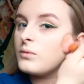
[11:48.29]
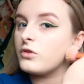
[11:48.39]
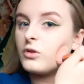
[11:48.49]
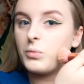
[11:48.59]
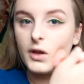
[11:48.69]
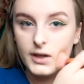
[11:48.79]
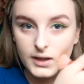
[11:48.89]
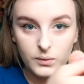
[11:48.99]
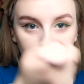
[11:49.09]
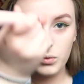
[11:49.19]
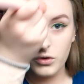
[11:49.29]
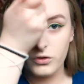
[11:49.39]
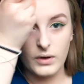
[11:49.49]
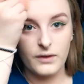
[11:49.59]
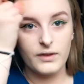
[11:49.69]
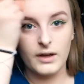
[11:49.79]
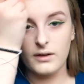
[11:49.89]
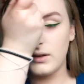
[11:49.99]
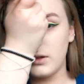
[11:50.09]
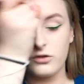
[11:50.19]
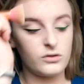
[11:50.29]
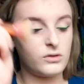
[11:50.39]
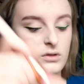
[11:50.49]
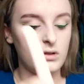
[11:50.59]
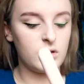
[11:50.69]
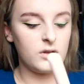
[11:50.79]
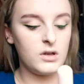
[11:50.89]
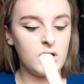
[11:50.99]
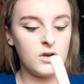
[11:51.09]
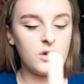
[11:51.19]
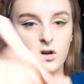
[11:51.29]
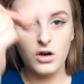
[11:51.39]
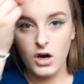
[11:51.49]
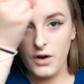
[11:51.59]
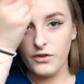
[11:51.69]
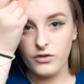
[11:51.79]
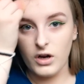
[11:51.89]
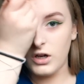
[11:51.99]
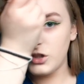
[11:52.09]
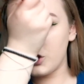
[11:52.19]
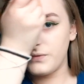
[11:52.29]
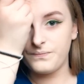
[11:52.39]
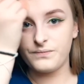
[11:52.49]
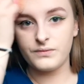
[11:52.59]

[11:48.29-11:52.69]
I'm just applying it with a brush to have that initial coverage.